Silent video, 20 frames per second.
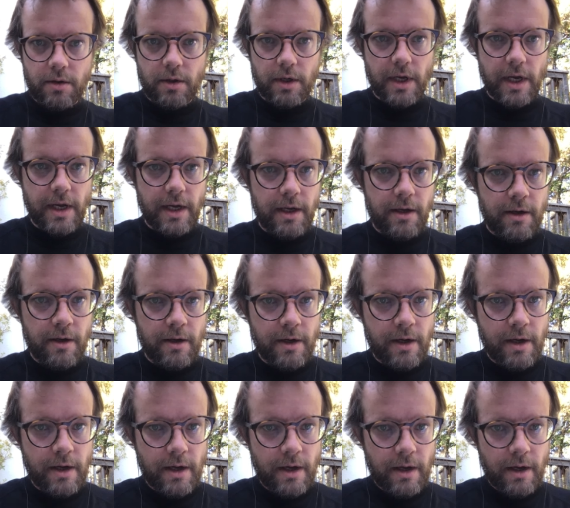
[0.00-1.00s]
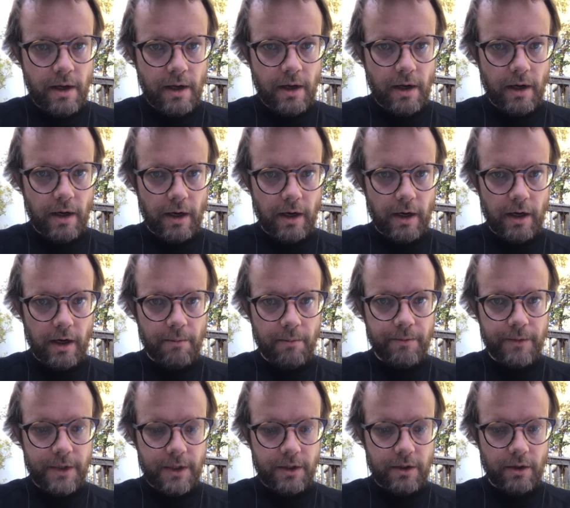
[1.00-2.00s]
Okay.
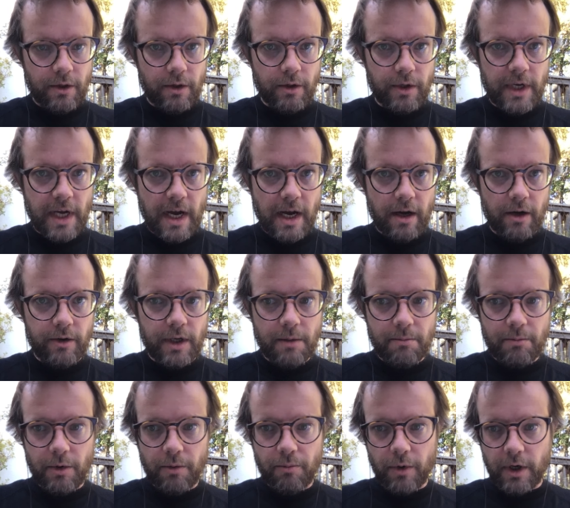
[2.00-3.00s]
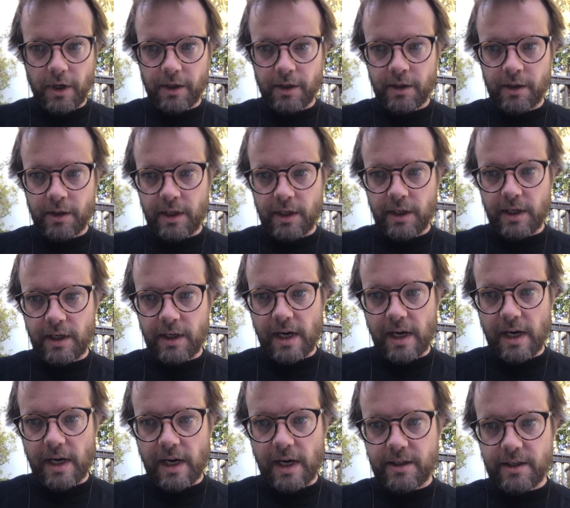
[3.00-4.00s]
So now, number one, it
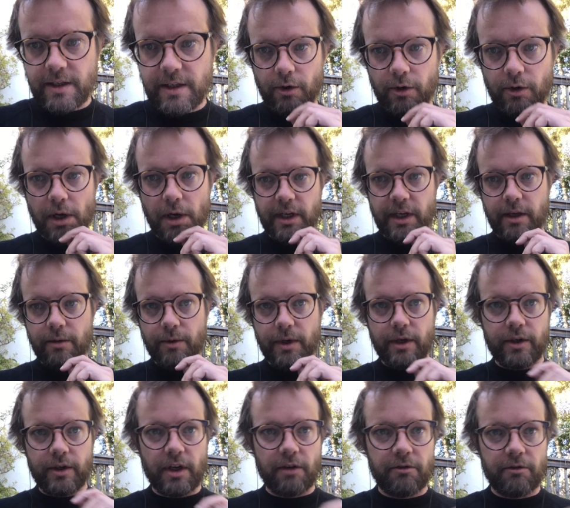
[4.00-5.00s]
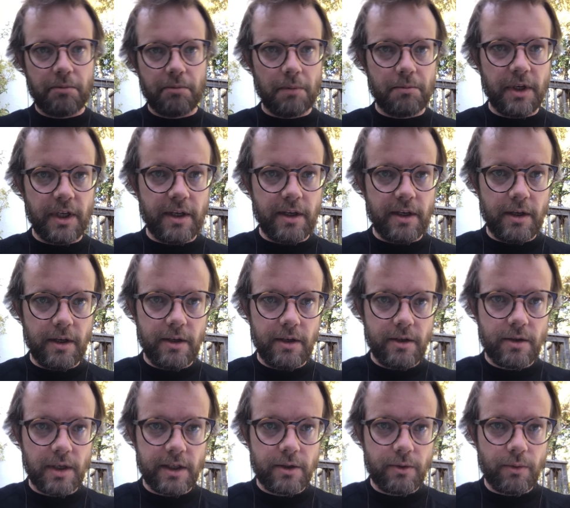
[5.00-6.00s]
asks us for a public key. We don't have a public key, so
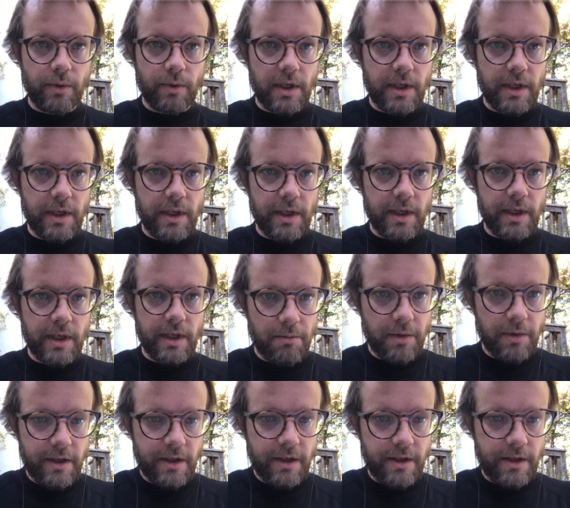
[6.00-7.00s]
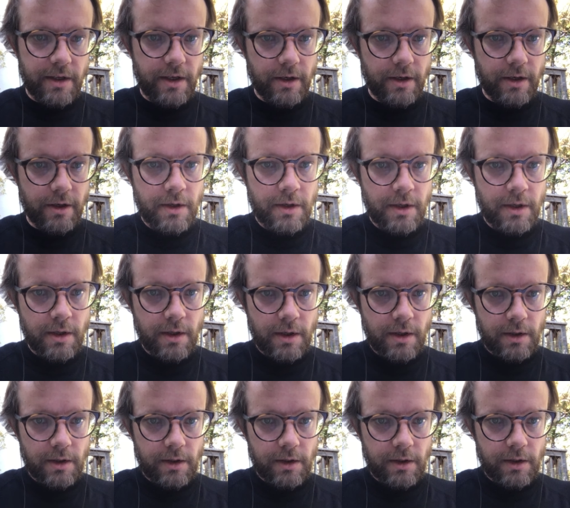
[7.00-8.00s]
let's quickly get a public key here.
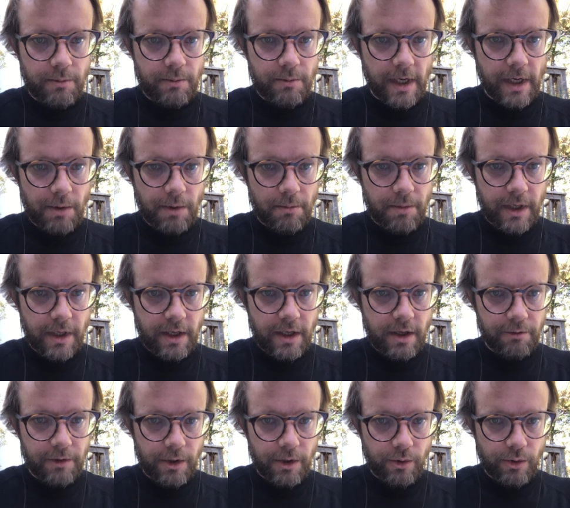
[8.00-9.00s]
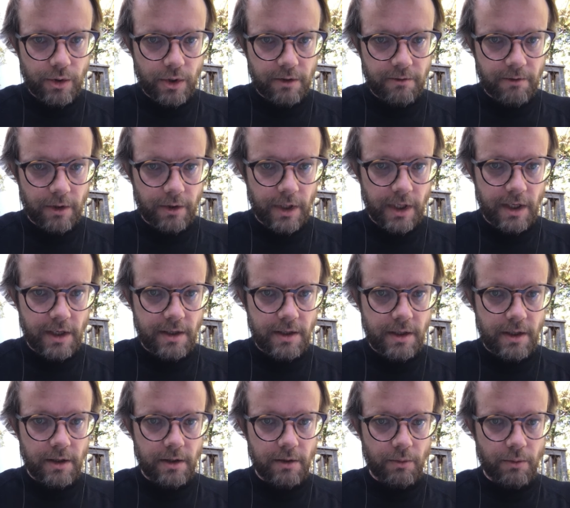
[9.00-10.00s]
Displaying the public key of the user is very
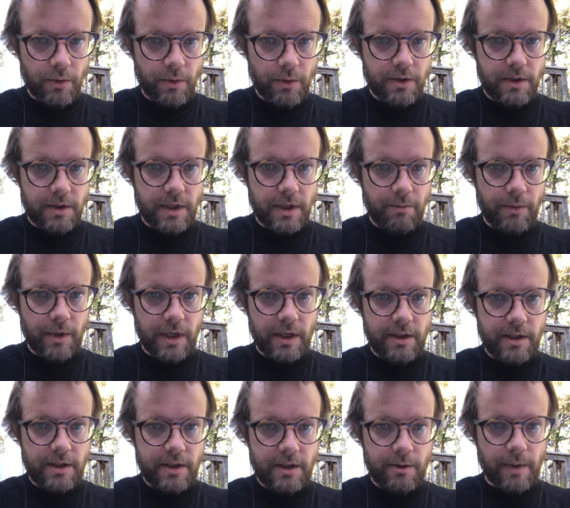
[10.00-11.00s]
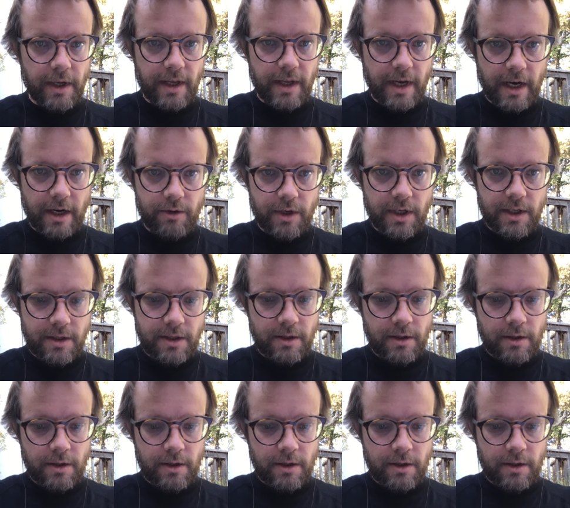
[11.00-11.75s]
easy. It works the same way as displaying the address.